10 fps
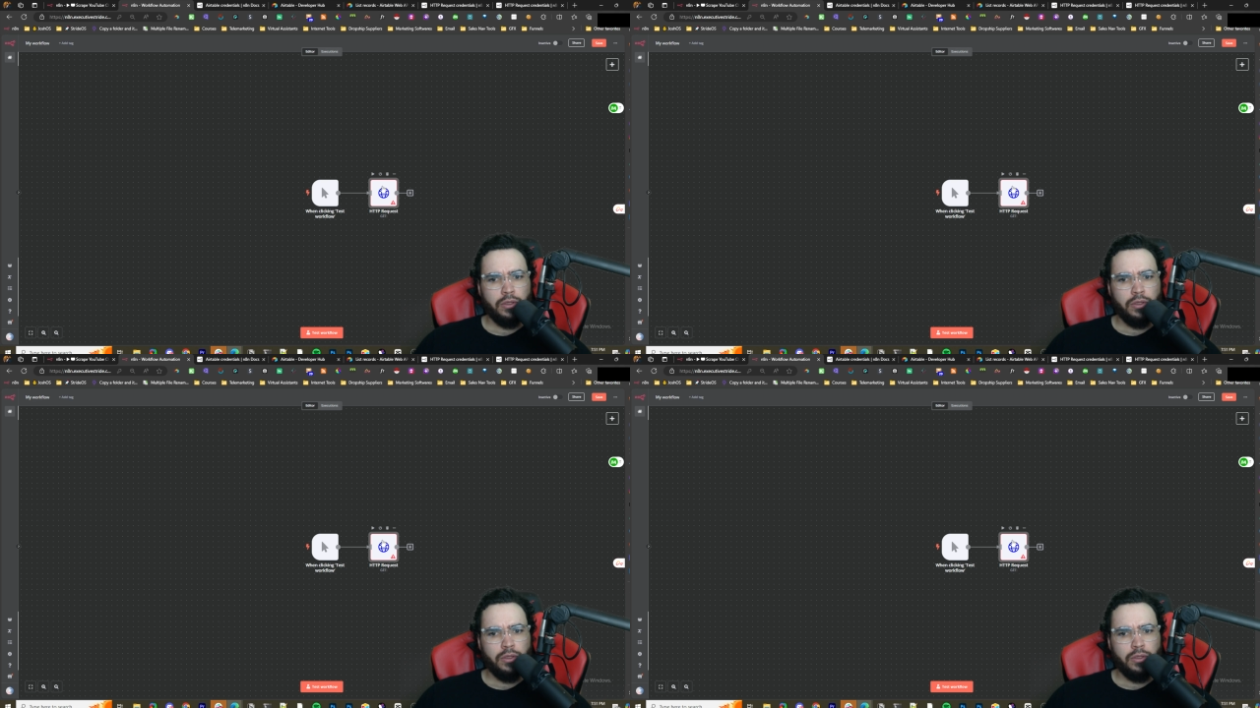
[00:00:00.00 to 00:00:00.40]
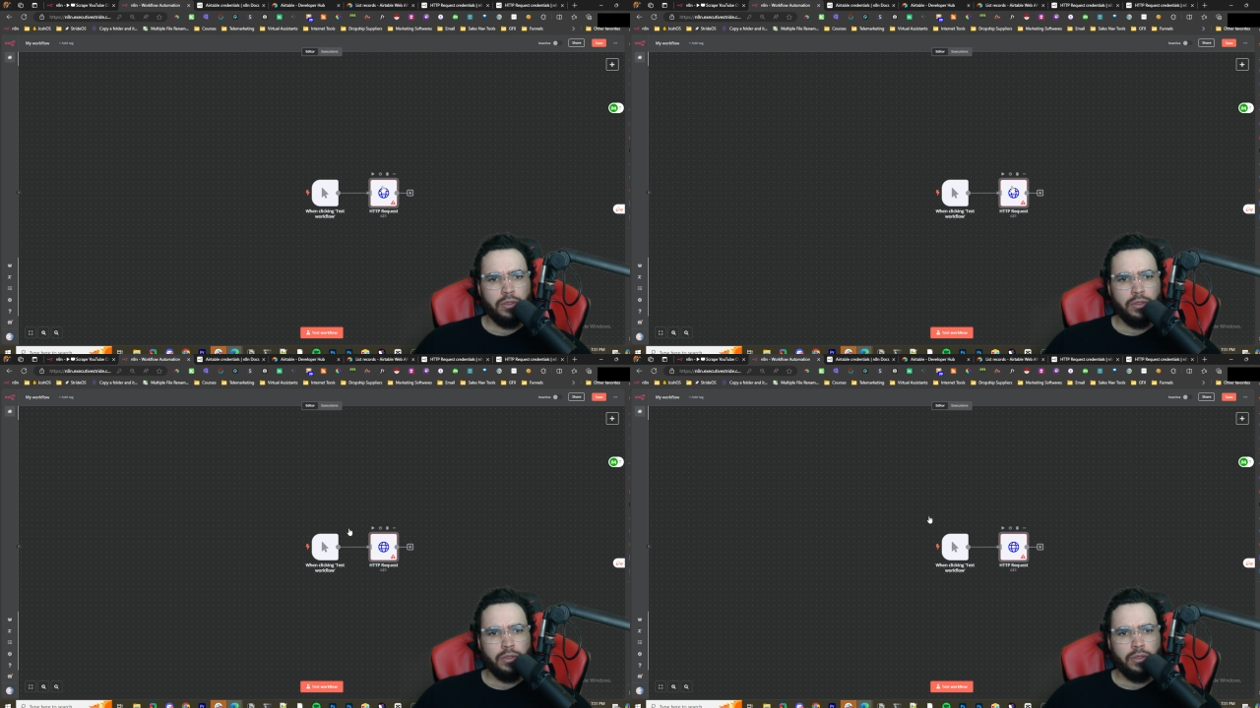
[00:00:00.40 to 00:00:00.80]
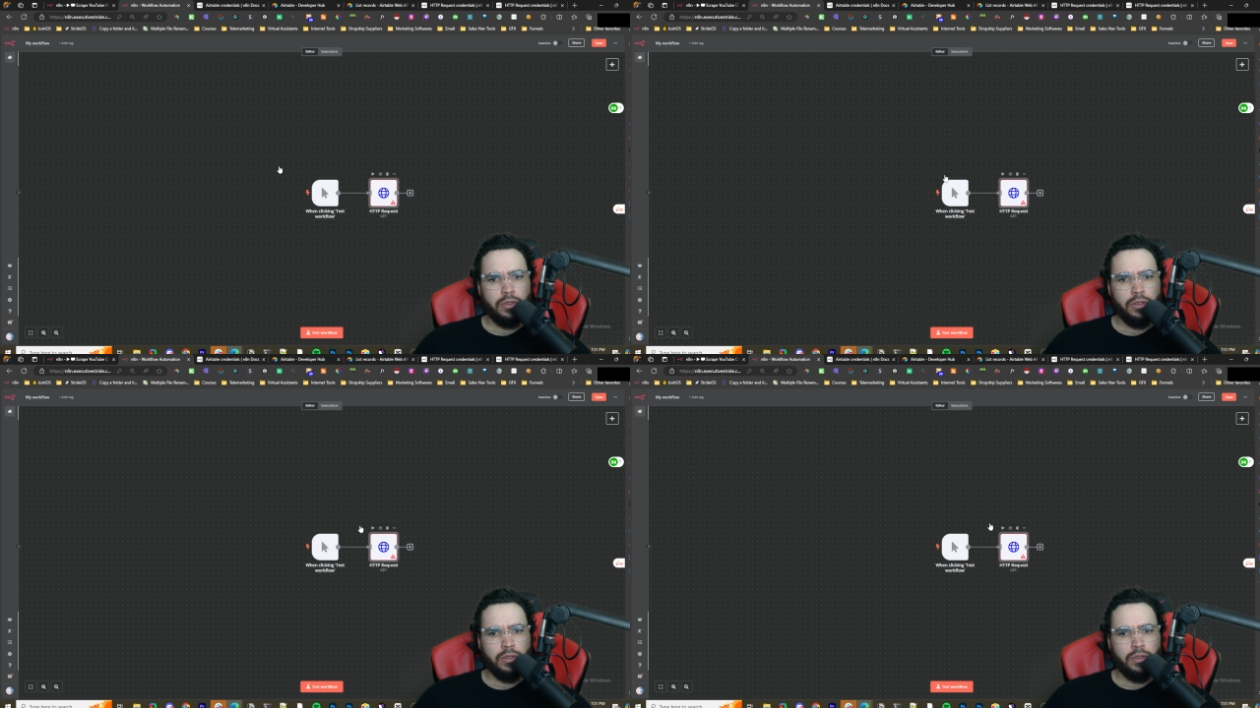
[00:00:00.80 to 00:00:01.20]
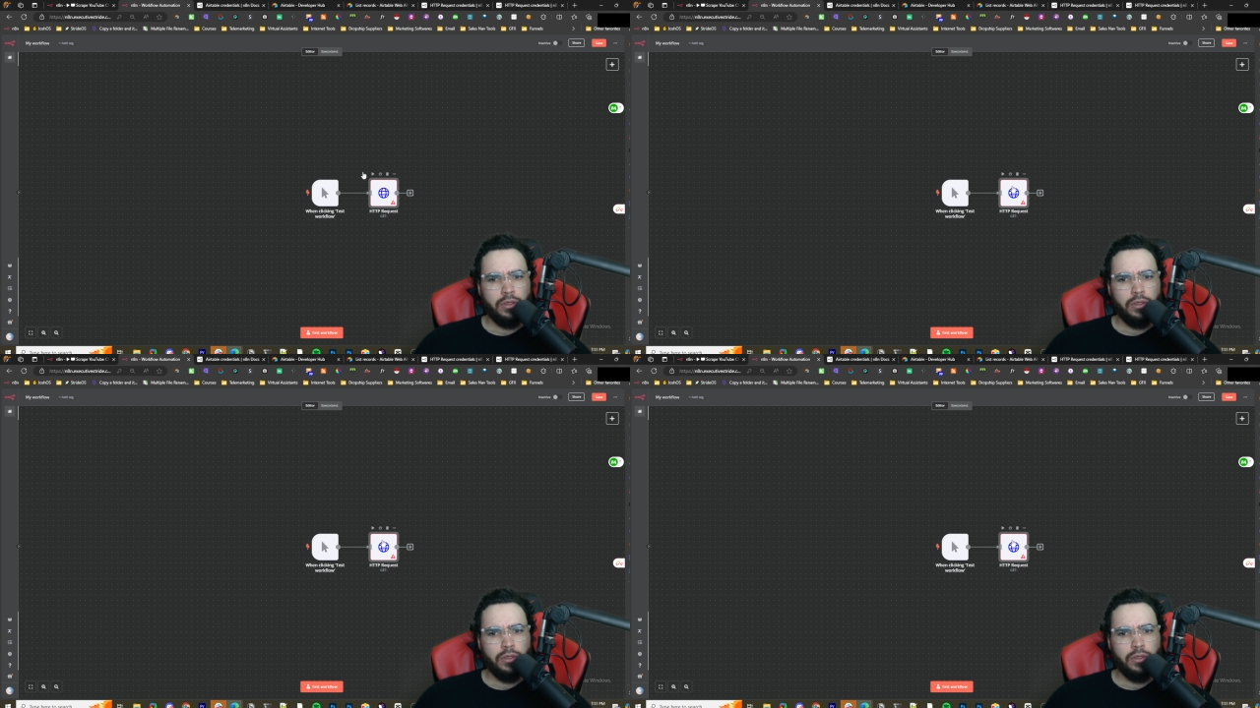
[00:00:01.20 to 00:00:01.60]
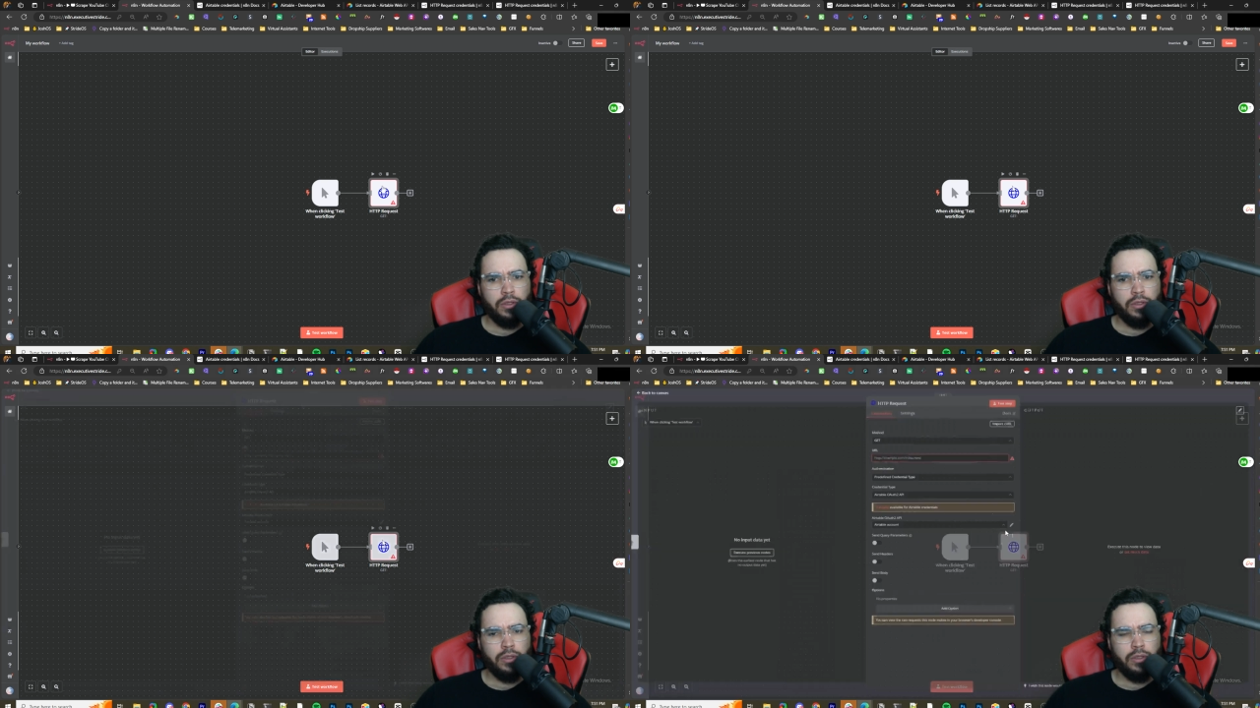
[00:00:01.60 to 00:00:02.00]

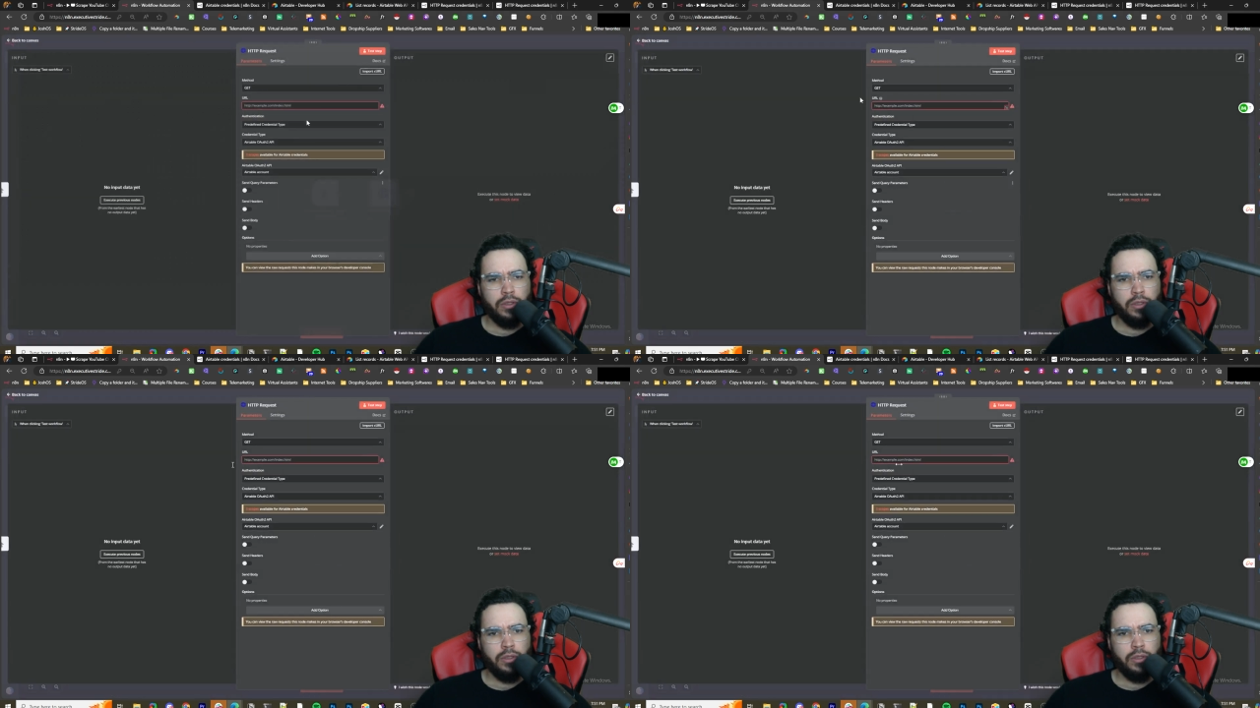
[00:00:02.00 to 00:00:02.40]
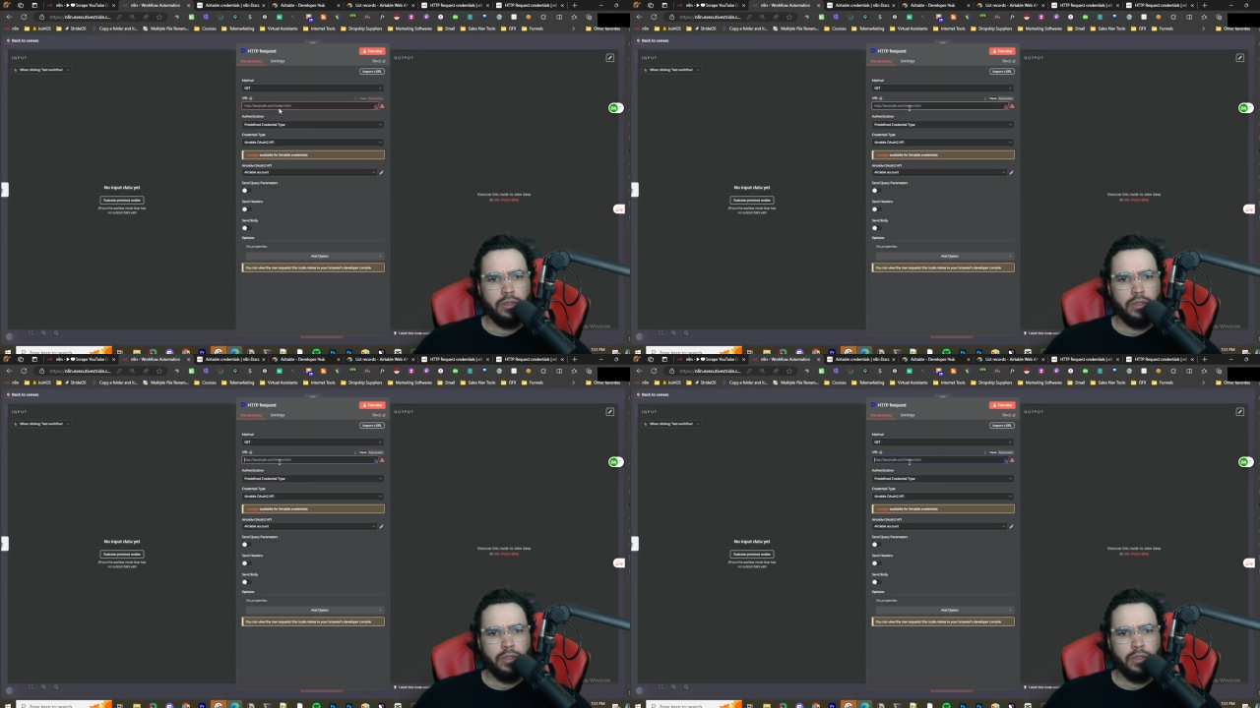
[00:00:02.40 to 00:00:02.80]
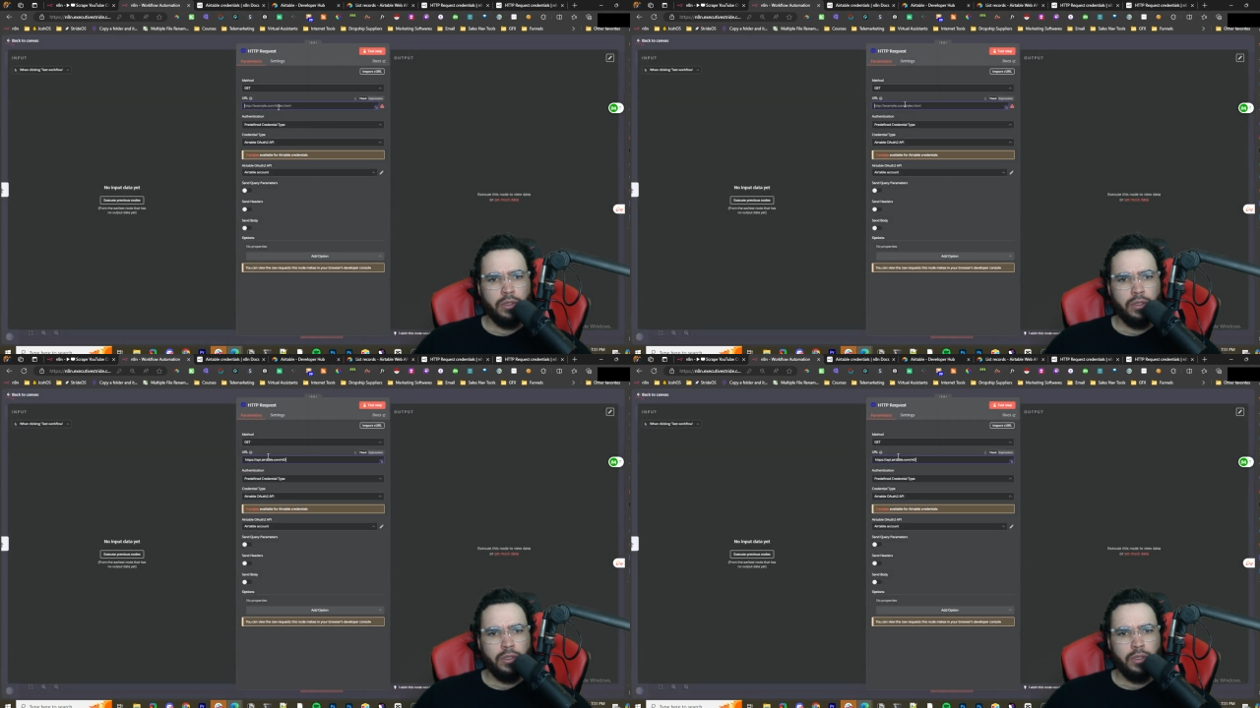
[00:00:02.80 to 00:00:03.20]
(silence)